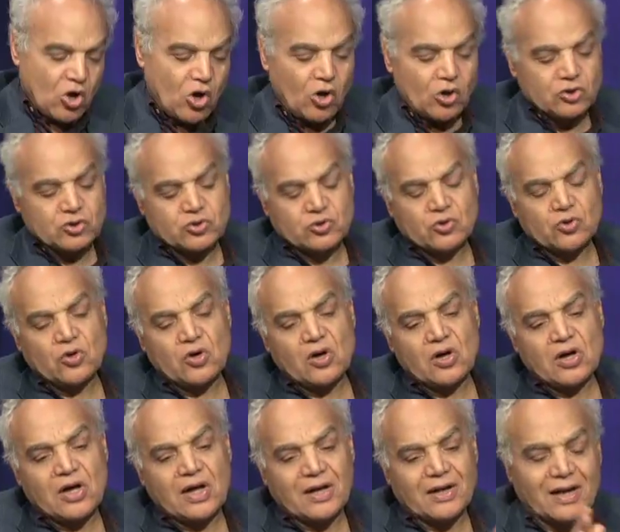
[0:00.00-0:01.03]
Also,
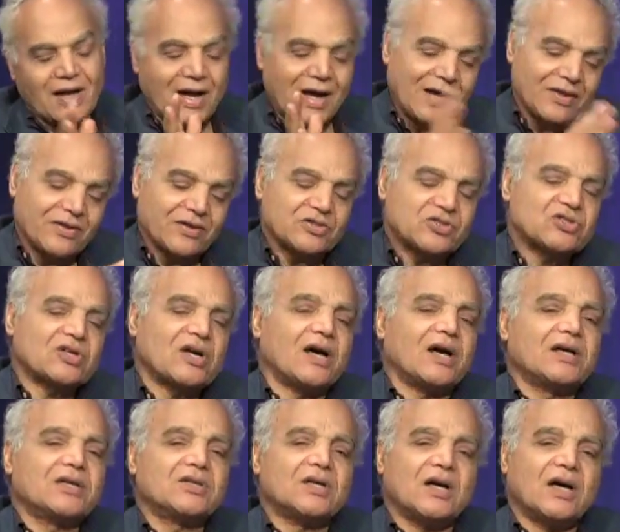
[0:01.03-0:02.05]
on the other
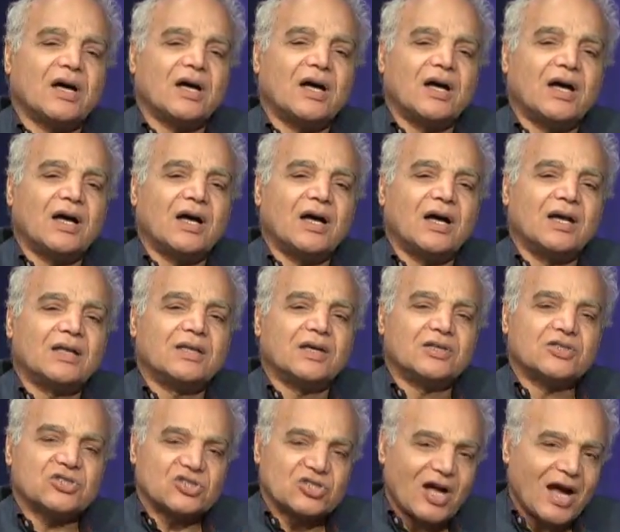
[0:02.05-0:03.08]
side, there
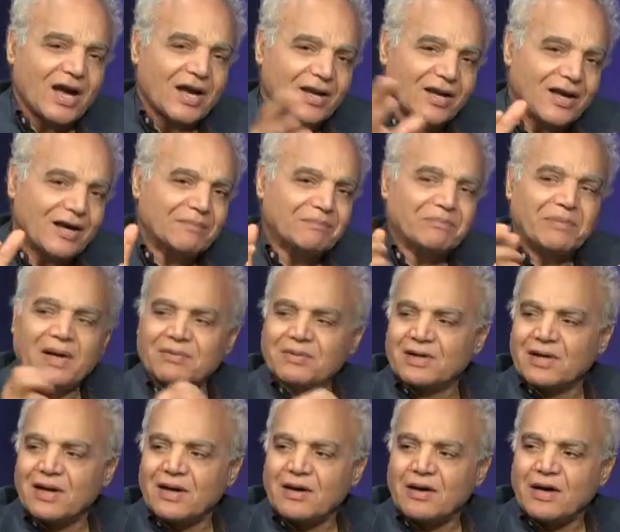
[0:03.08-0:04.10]
is sign now
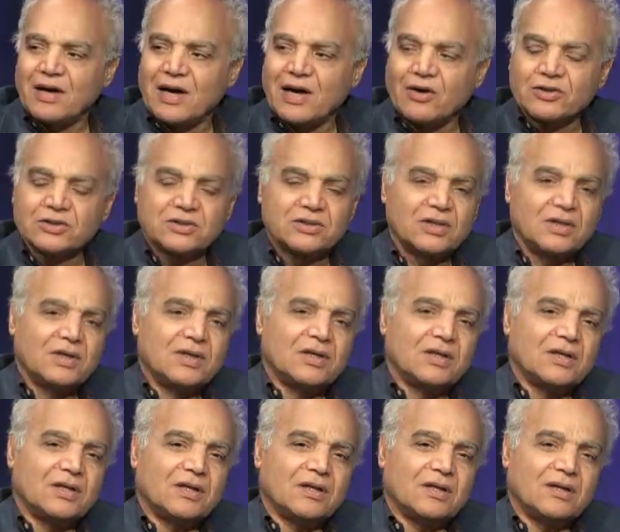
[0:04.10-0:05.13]
popping out,
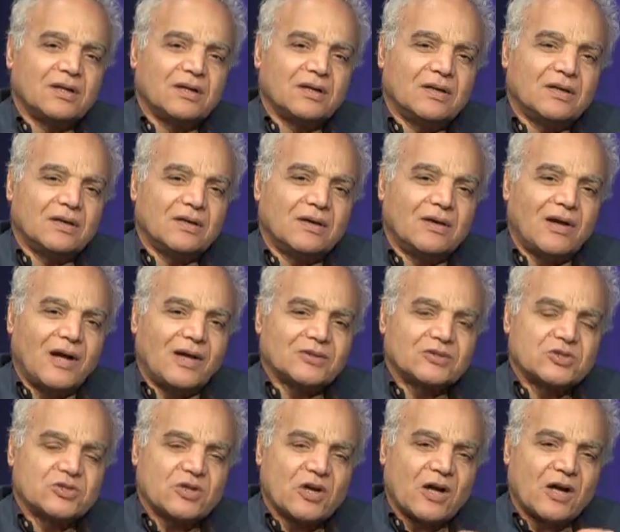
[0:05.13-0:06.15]
lawn
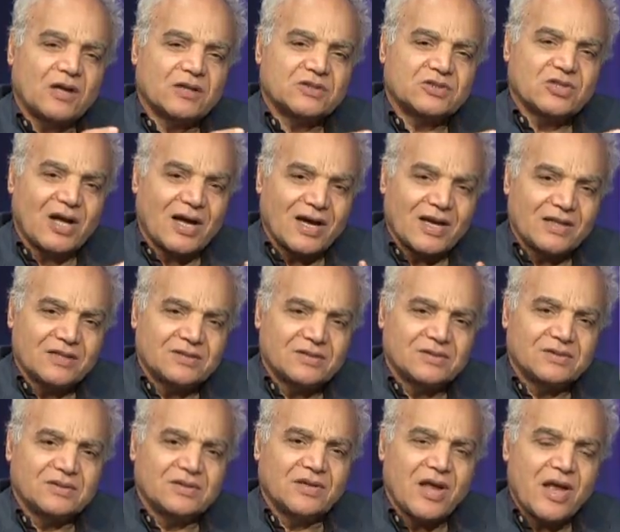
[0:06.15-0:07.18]
signs
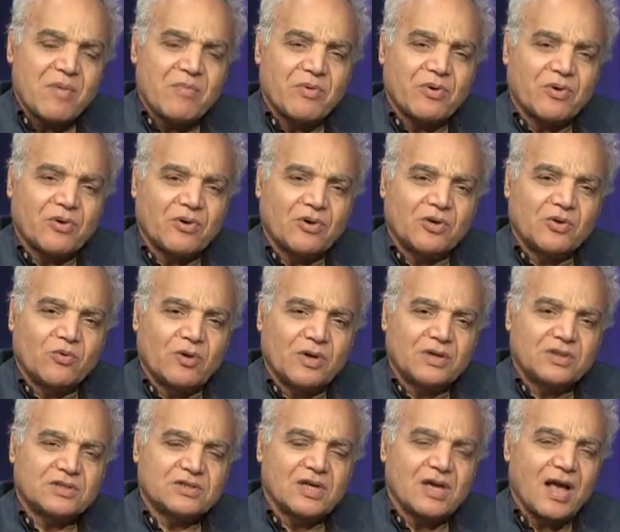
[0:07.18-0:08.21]
in the neighborhood where
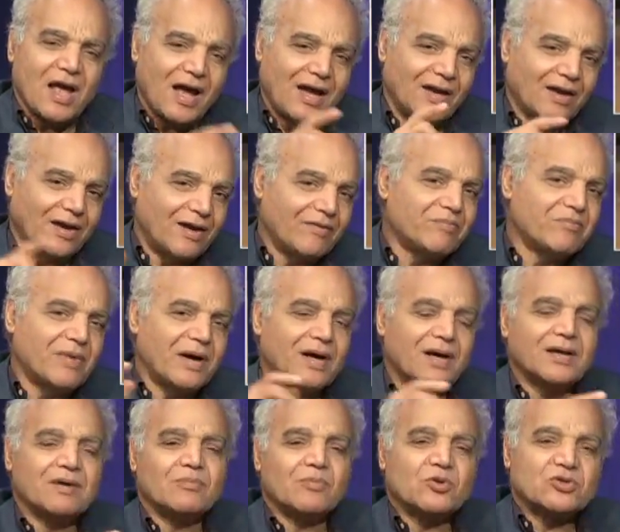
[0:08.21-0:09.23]
they say, "I love
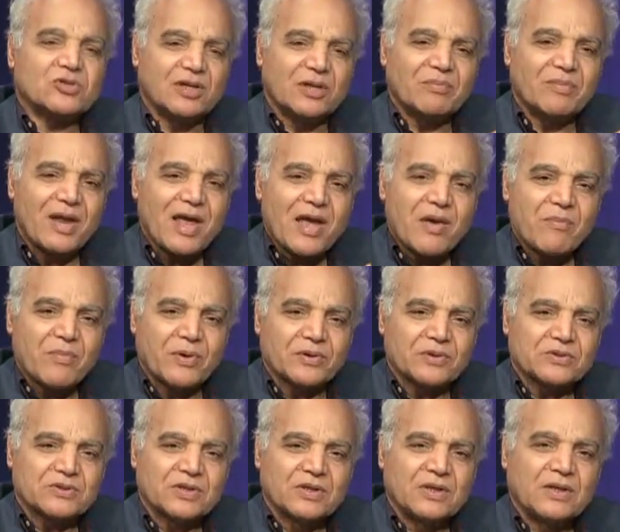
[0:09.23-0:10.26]
my Muslim neighbors."